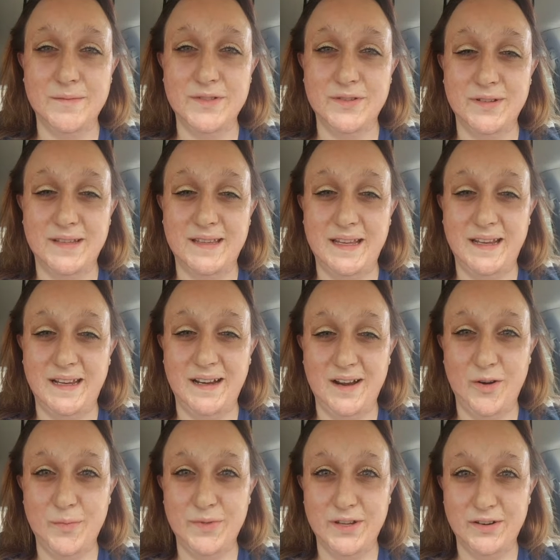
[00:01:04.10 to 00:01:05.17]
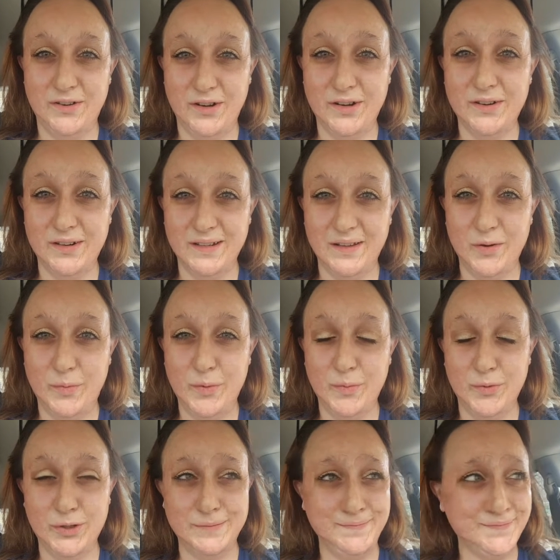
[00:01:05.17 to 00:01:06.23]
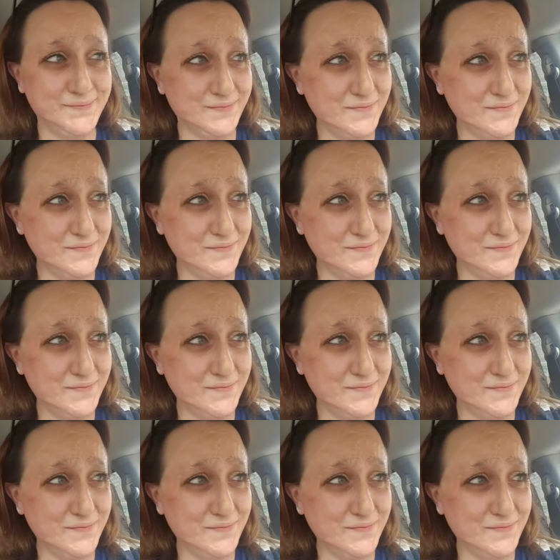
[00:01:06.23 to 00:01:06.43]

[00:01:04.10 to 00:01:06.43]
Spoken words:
so that they can help their daughter a little bit more.